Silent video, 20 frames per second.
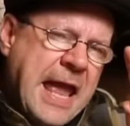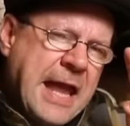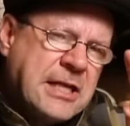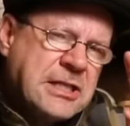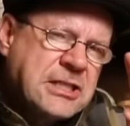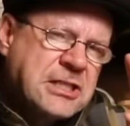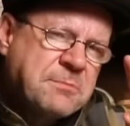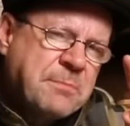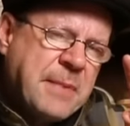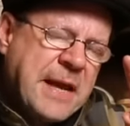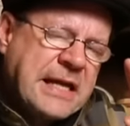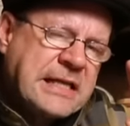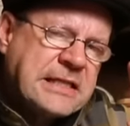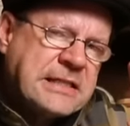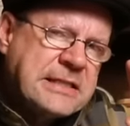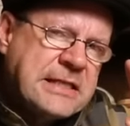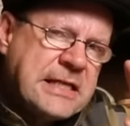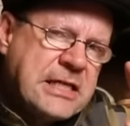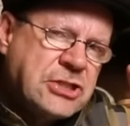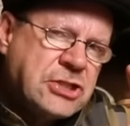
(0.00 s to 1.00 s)

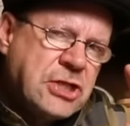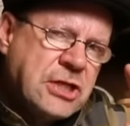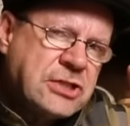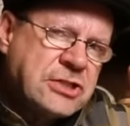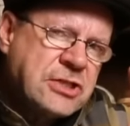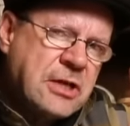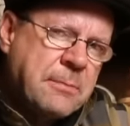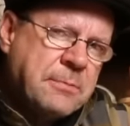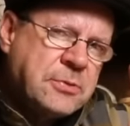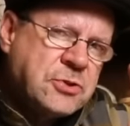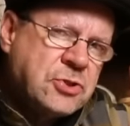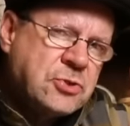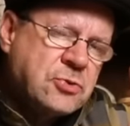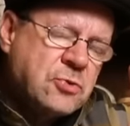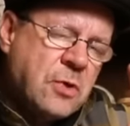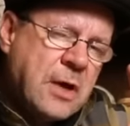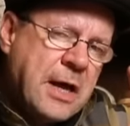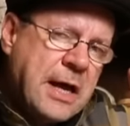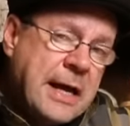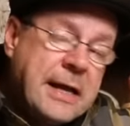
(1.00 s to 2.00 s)
expectations up
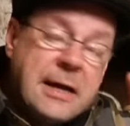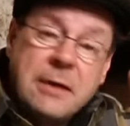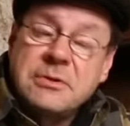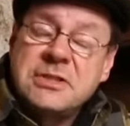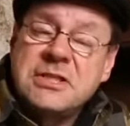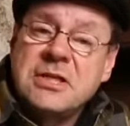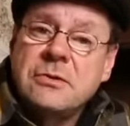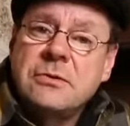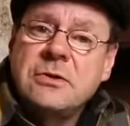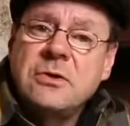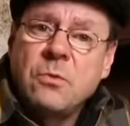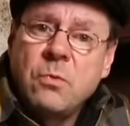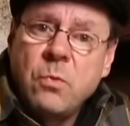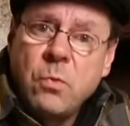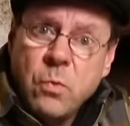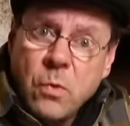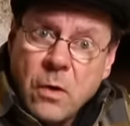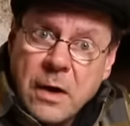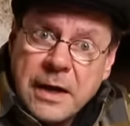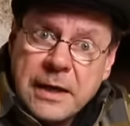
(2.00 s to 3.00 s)
too high, and I'll tell you
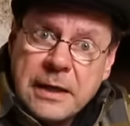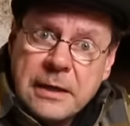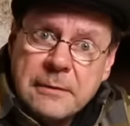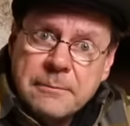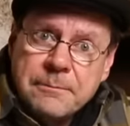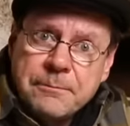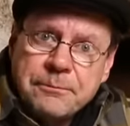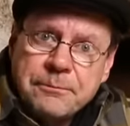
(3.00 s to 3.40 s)
why.